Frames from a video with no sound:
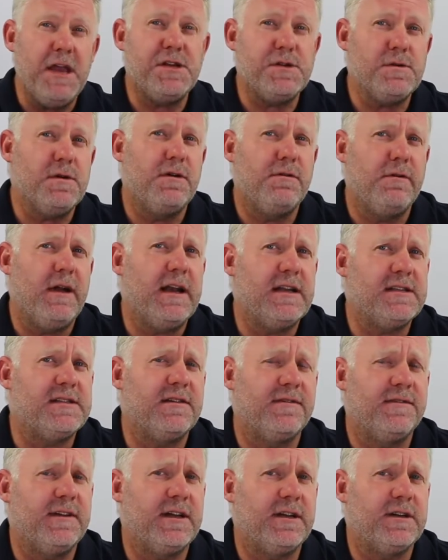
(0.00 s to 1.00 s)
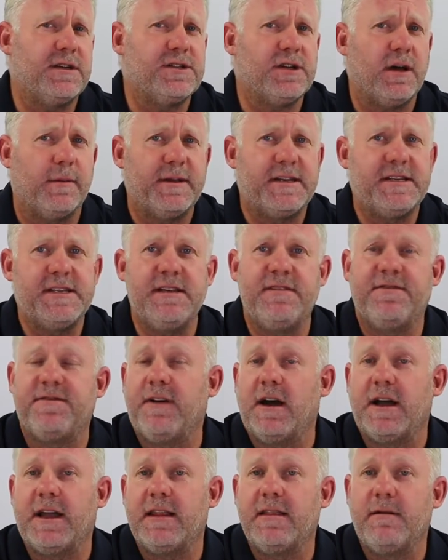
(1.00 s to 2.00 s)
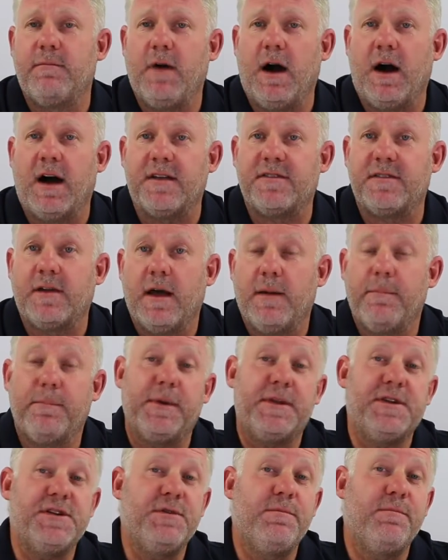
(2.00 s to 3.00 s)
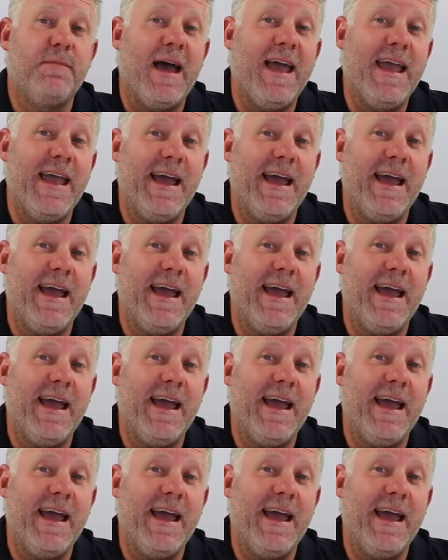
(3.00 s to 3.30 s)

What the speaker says: do a relatively good job at defogging the mask, but you may